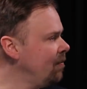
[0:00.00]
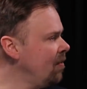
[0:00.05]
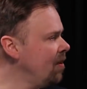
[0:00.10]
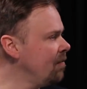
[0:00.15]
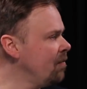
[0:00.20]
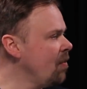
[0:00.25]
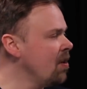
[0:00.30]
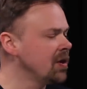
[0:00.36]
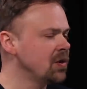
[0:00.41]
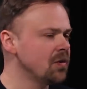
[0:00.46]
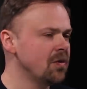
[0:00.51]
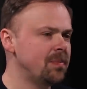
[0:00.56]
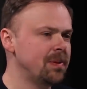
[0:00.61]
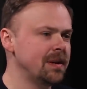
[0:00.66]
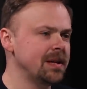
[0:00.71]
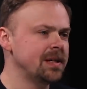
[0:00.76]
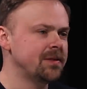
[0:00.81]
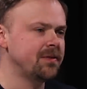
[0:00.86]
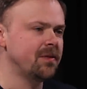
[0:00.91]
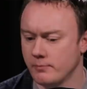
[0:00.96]
What what sort of
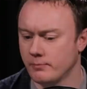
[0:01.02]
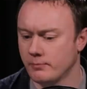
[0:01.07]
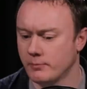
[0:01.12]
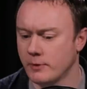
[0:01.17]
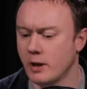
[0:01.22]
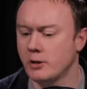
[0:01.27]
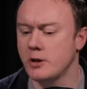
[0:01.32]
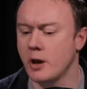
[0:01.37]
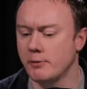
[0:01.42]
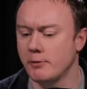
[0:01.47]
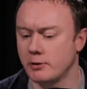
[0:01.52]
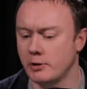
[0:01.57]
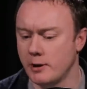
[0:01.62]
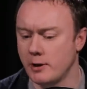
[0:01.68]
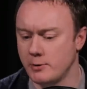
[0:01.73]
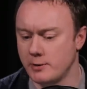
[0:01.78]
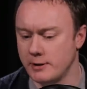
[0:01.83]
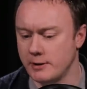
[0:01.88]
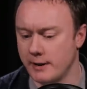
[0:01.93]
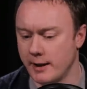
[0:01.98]
police force is that? There's no
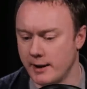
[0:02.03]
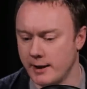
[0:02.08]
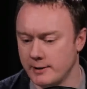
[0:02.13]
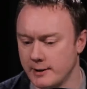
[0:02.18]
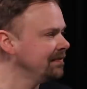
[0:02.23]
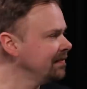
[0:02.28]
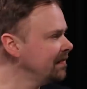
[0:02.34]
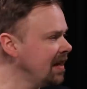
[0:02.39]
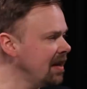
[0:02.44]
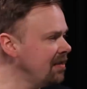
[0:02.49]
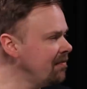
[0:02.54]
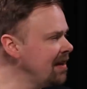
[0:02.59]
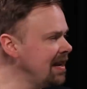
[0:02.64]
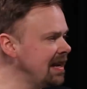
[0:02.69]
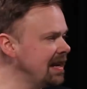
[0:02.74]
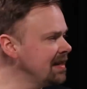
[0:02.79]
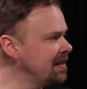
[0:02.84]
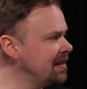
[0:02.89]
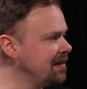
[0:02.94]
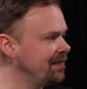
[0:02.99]
resolution to that, is there? And there
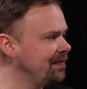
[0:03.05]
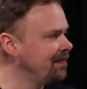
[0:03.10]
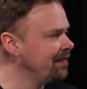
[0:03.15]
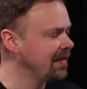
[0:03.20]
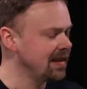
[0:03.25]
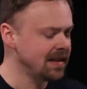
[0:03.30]
really isn't.